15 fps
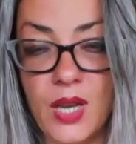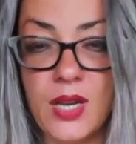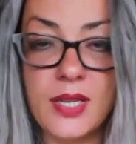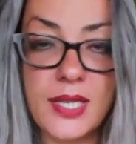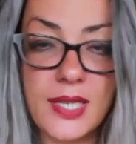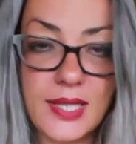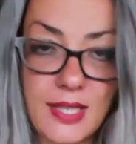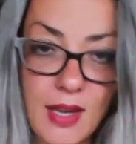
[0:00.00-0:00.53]

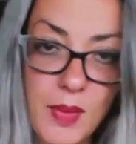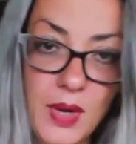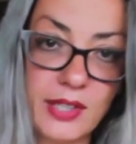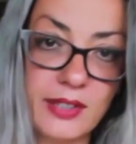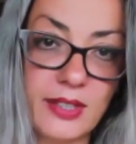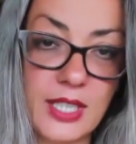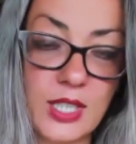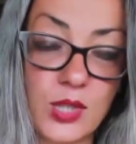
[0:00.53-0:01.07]
Some are
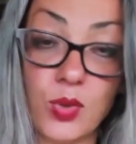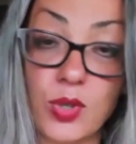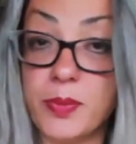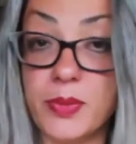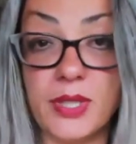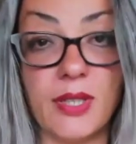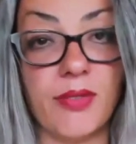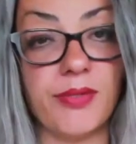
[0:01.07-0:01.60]

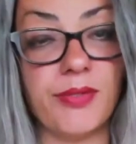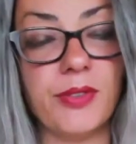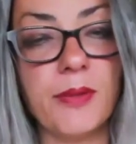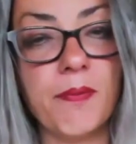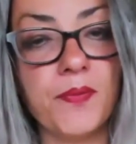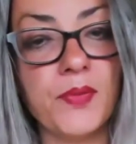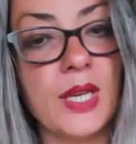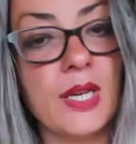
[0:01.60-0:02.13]
descriptive,
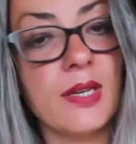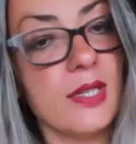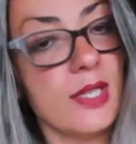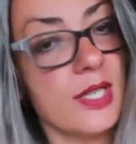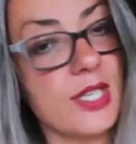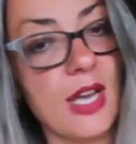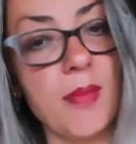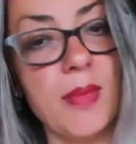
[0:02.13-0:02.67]

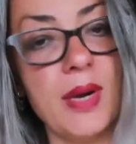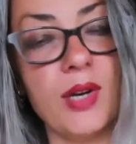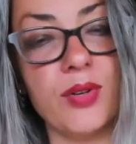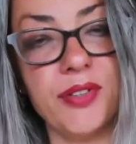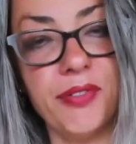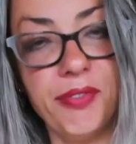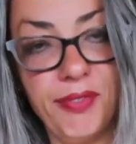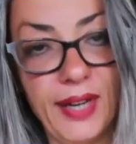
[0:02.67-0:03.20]
some are
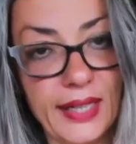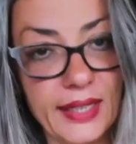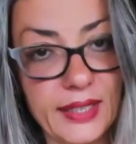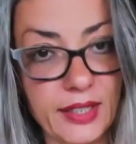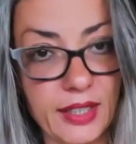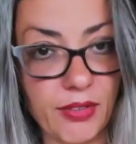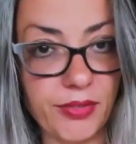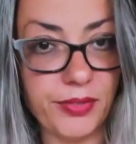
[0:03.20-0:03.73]

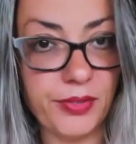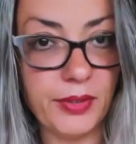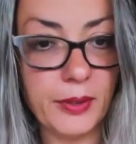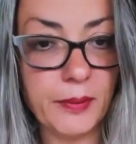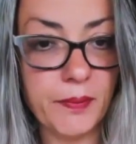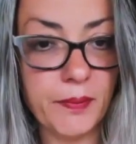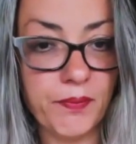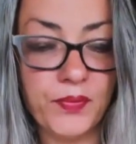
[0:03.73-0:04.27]
reflective,
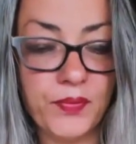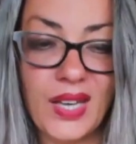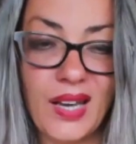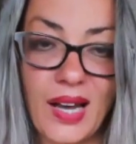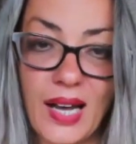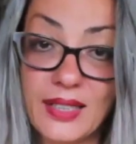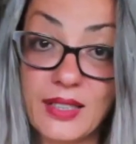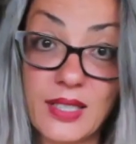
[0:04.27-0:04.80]

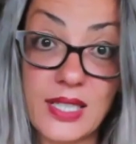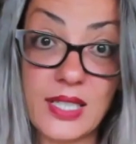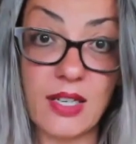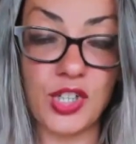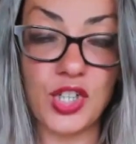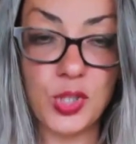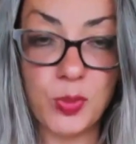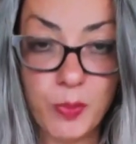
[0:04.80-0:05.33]
others
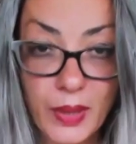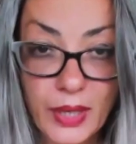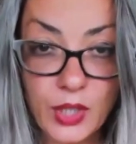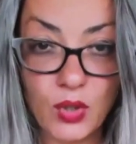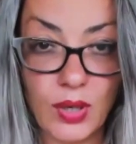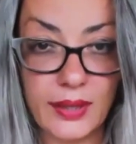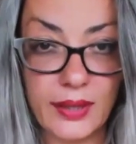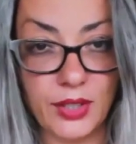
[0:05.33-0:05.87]
are
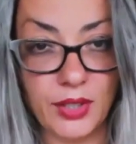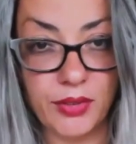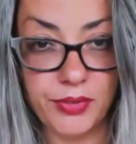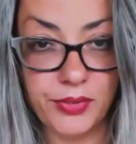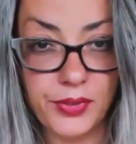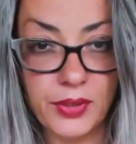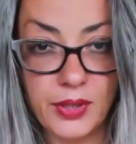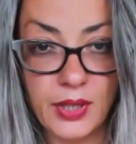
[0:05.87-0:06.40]
speculative,
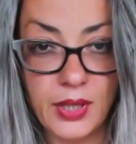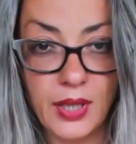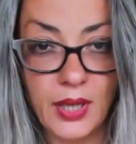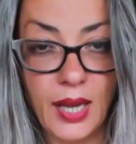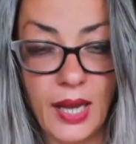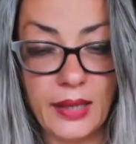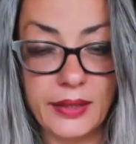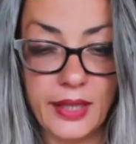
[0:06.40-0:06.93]

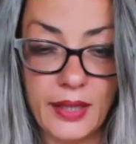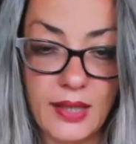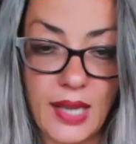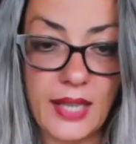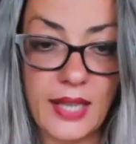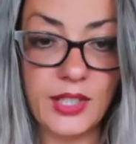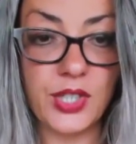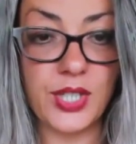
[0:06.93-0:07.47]
and yet
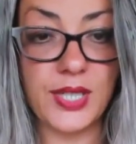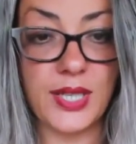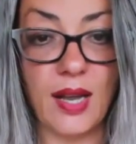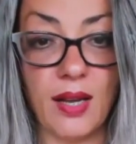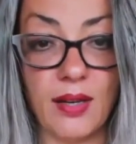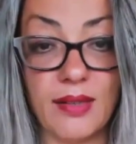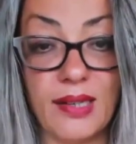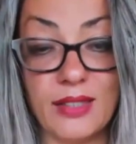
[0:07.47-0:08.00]
others
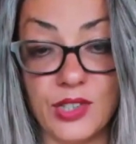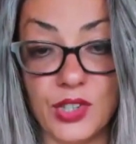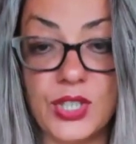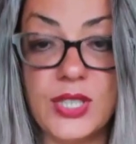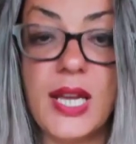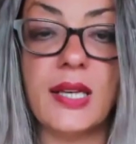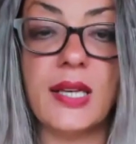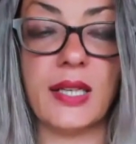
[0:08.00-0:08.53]
are
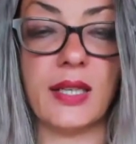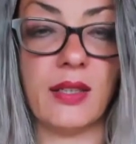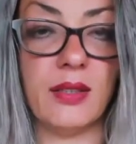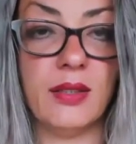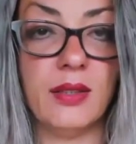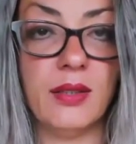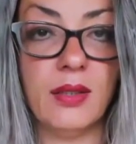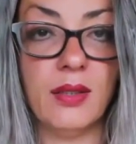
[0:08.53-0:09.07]
entertaining
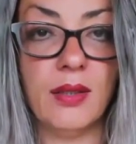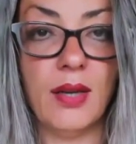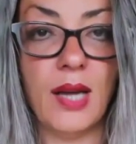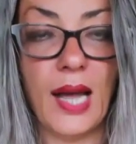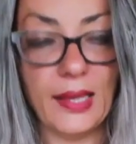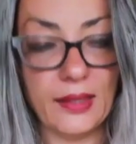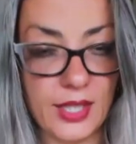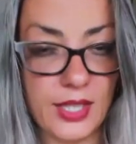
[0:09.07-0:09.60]

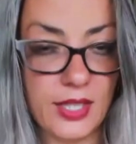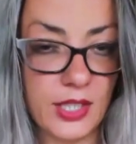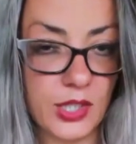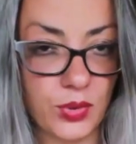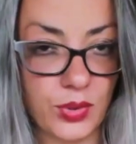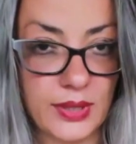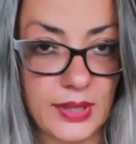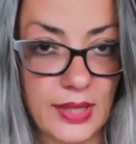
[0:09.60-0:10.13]
at the
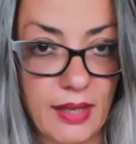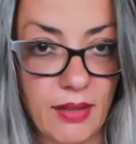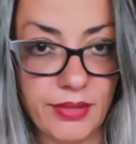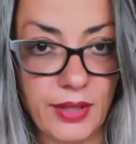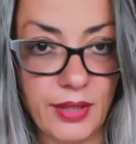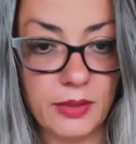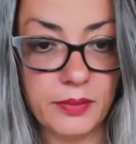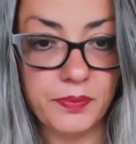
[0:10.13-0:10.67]
secret
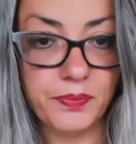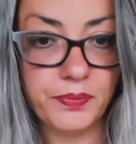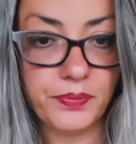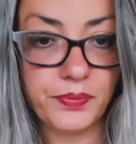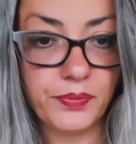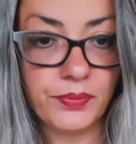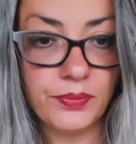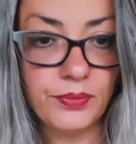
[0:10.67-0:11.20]
level.
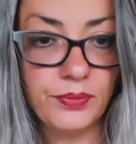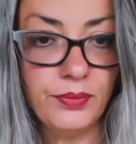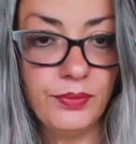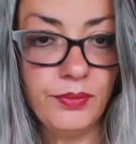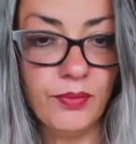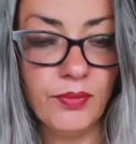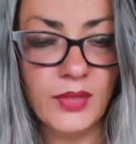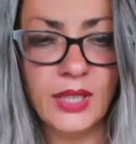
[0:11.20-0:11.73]

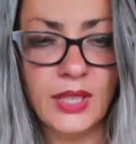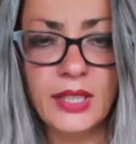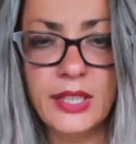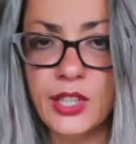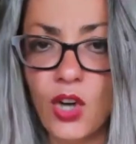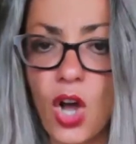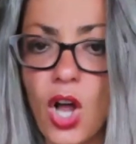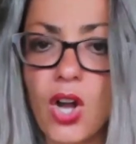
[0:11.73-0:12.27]

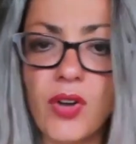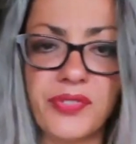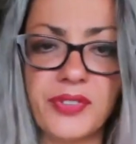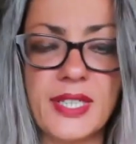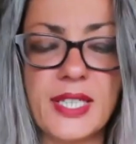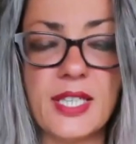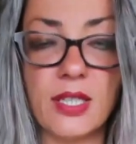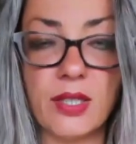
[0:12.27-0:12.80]
In all of
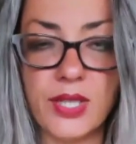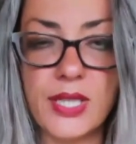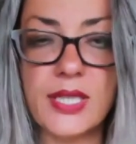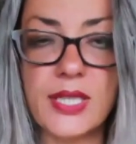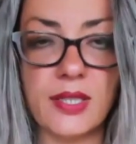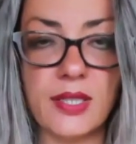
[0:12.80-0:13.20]
this, there is the